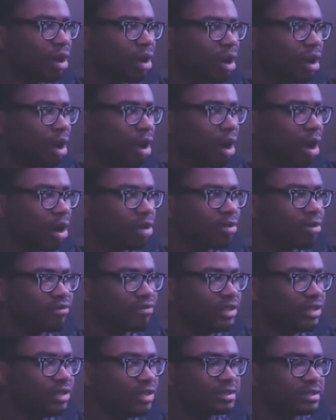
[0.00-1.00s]
all
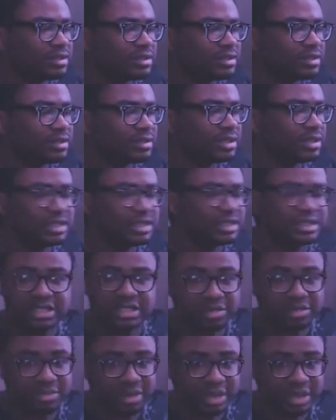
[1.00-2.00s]
of this
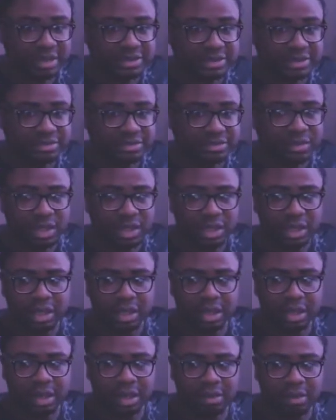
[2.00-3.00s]
symbolism,
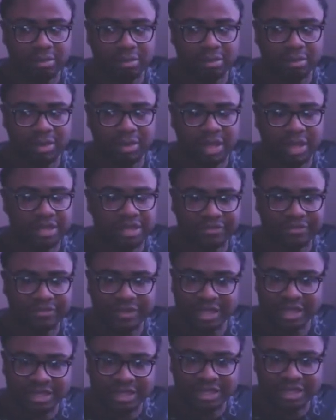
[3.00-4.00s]
and the
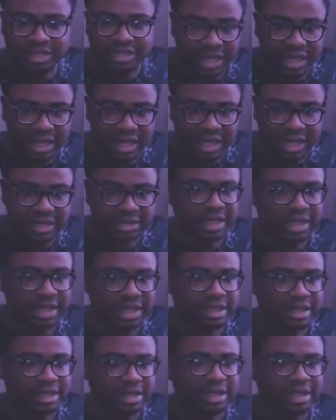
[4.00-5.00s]
villain designs
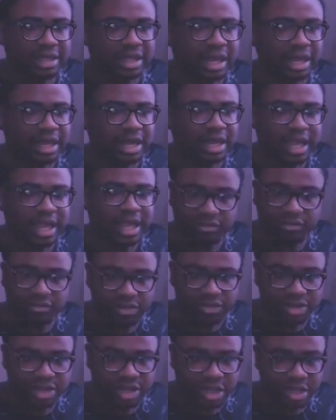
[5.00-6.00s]
and
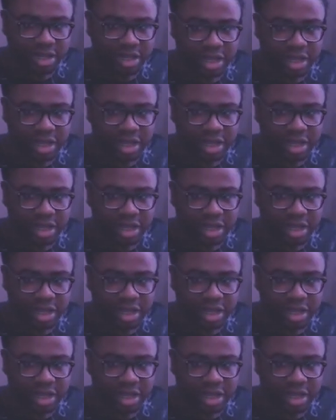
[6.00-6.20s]
everything,